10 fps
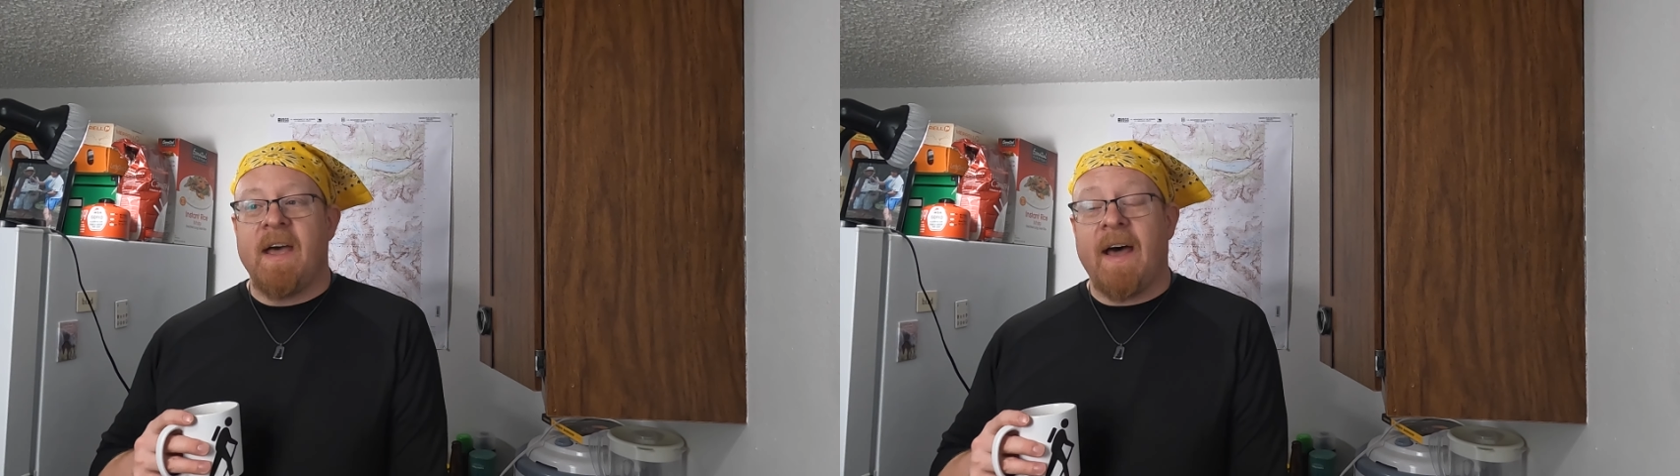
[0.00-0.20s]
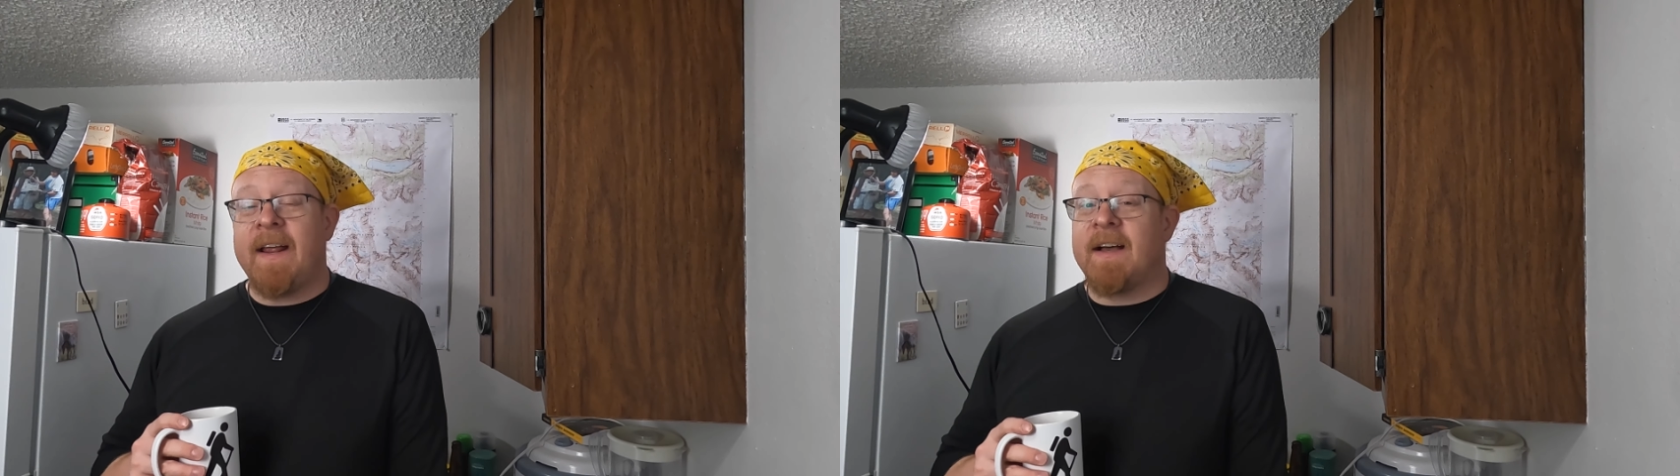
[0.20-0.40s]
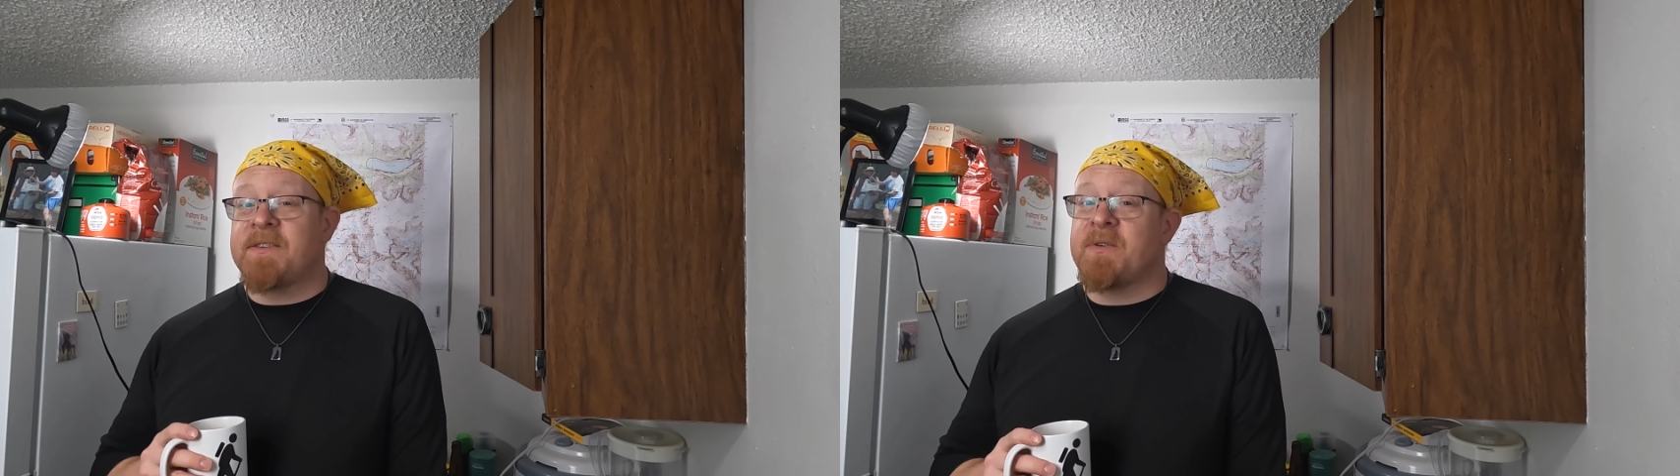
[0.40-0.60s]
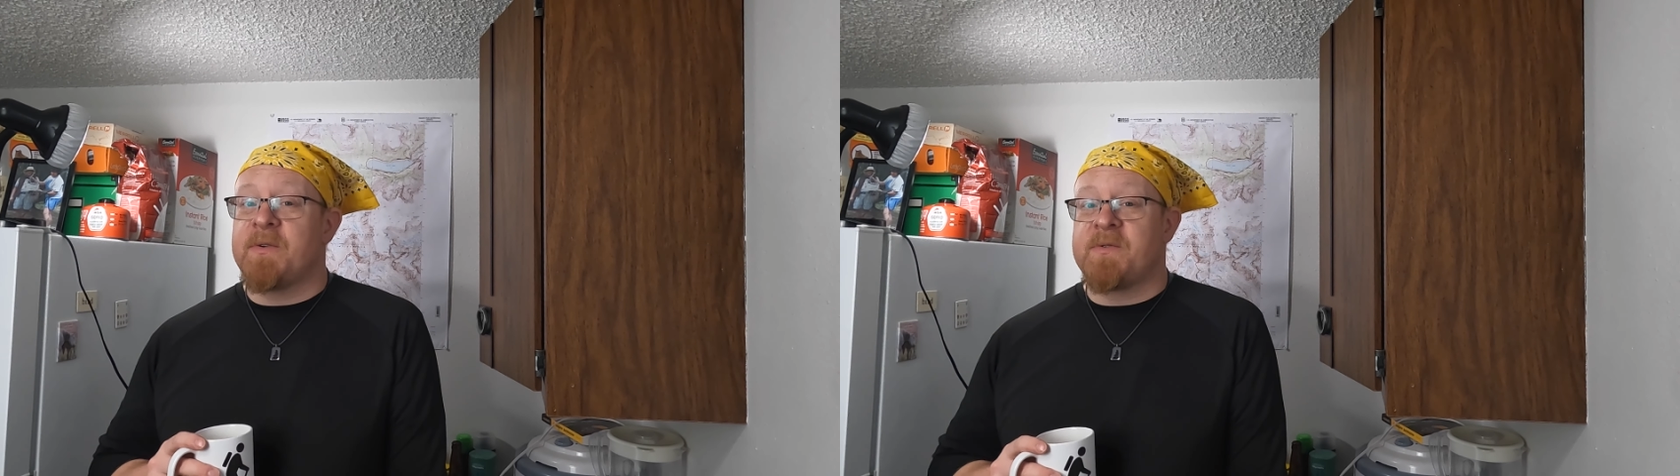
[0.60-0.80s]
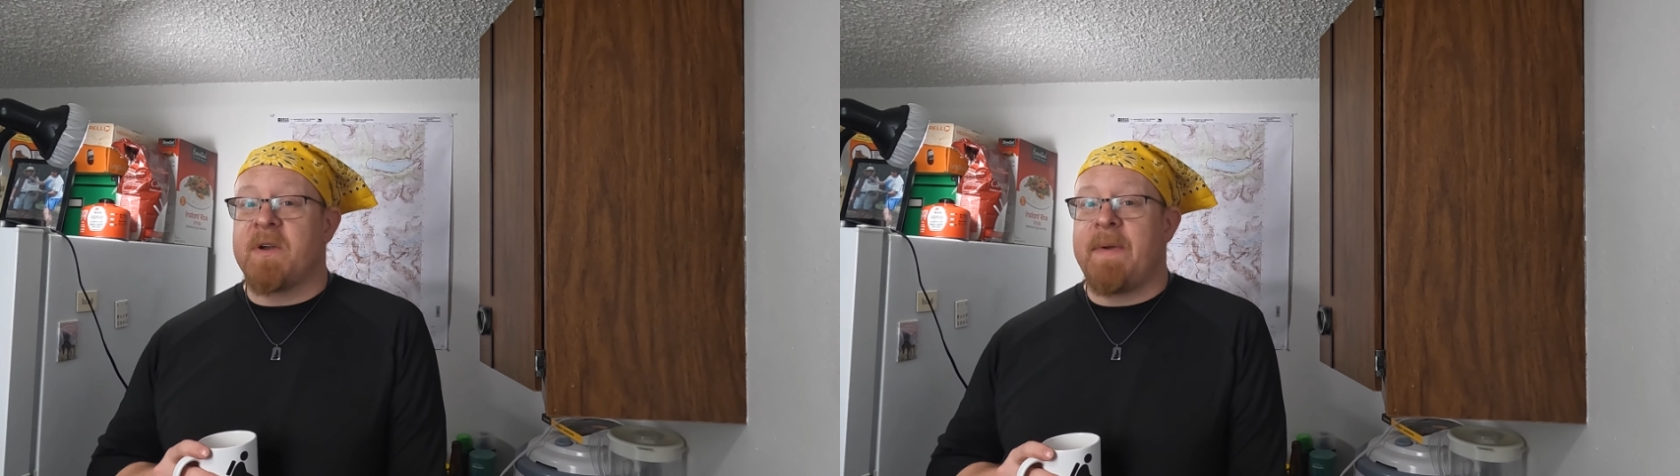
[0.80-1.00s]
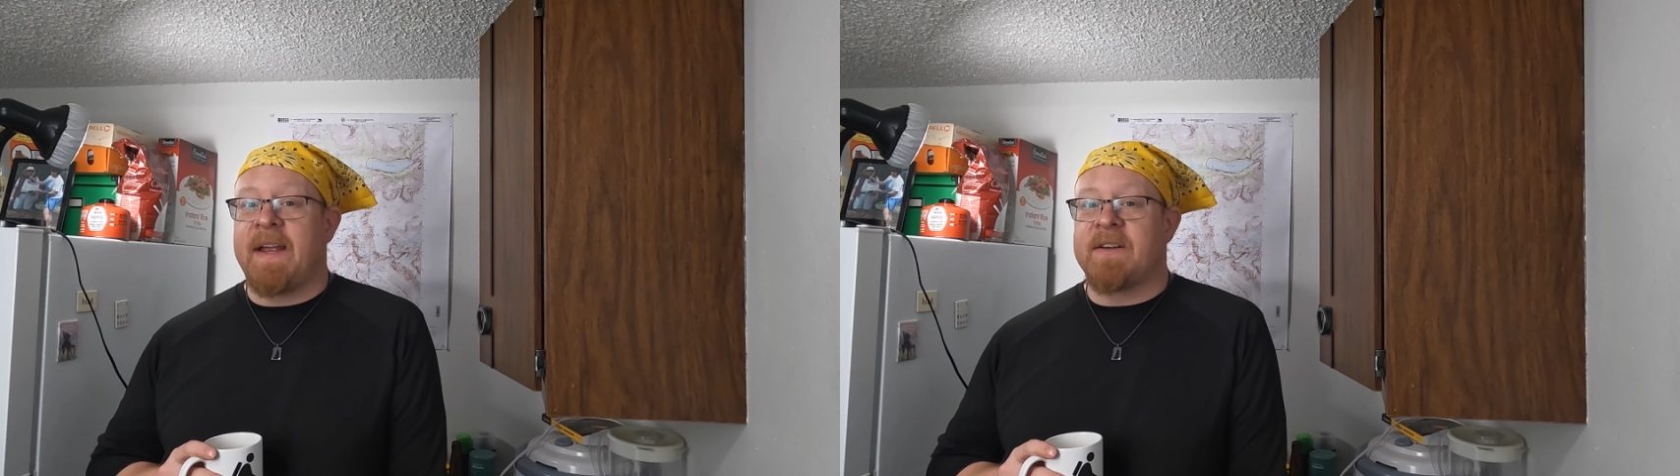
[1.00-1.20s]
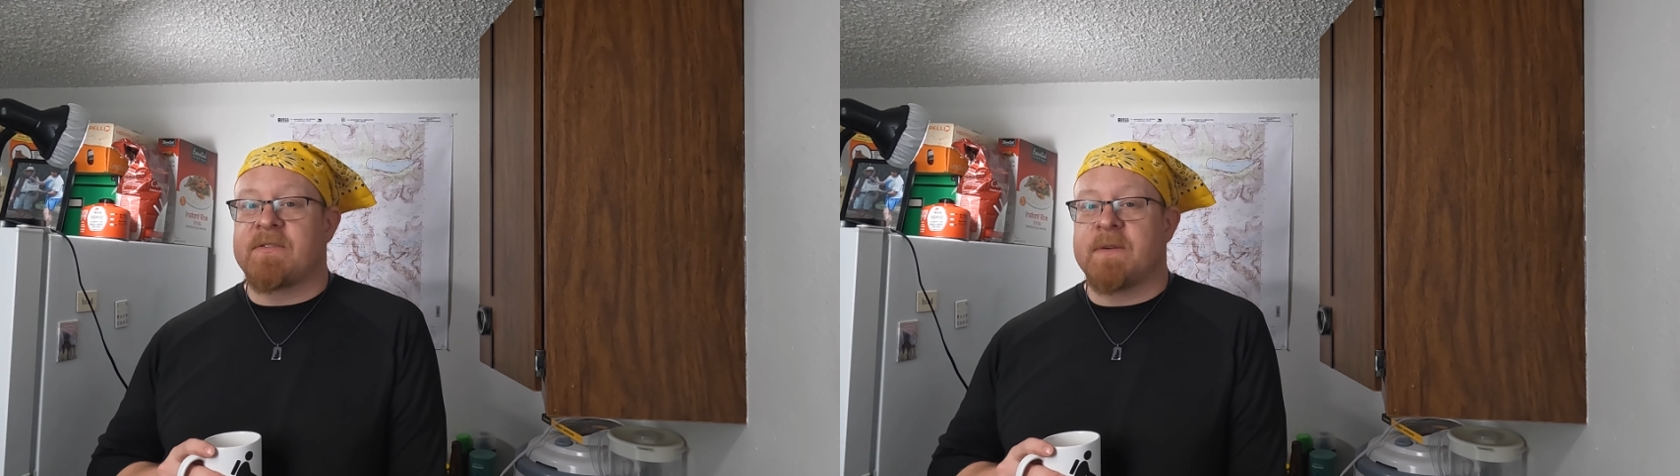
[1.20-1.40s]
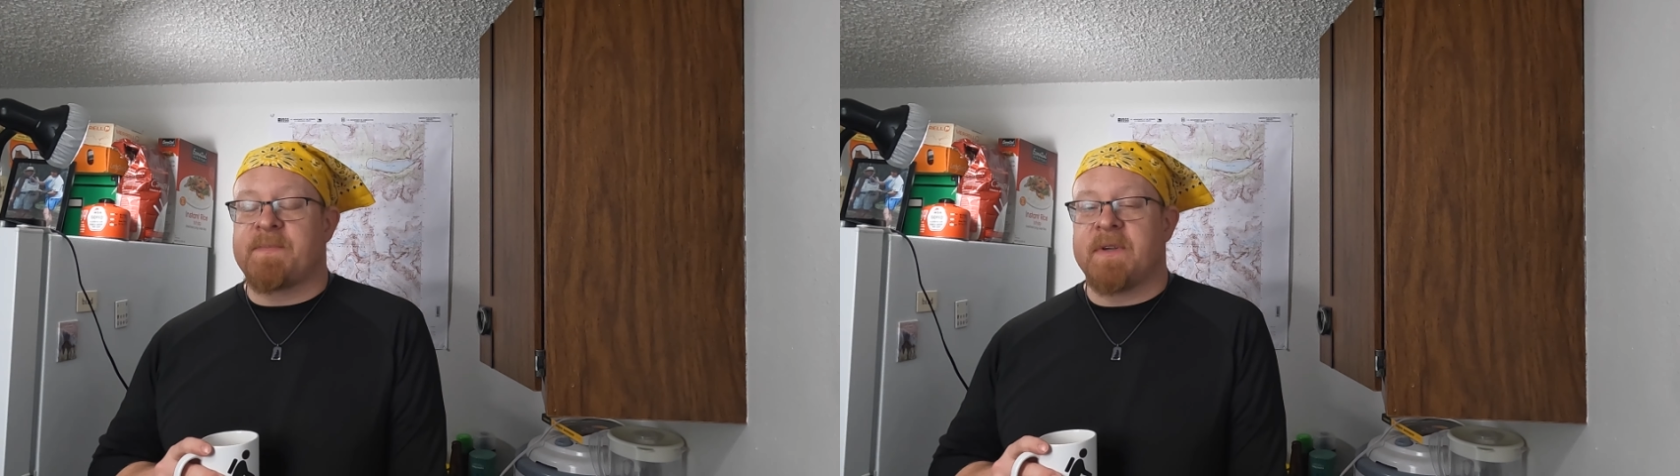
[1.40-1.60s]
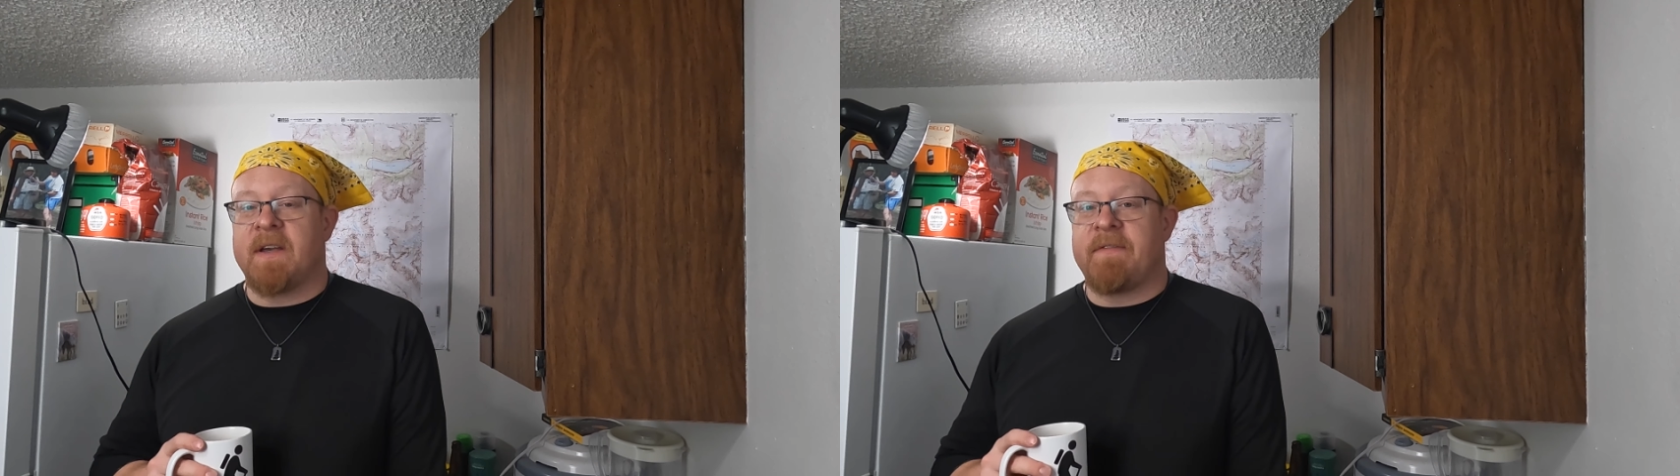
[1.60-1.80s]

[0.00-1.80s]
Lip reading: and I also enjoy making trip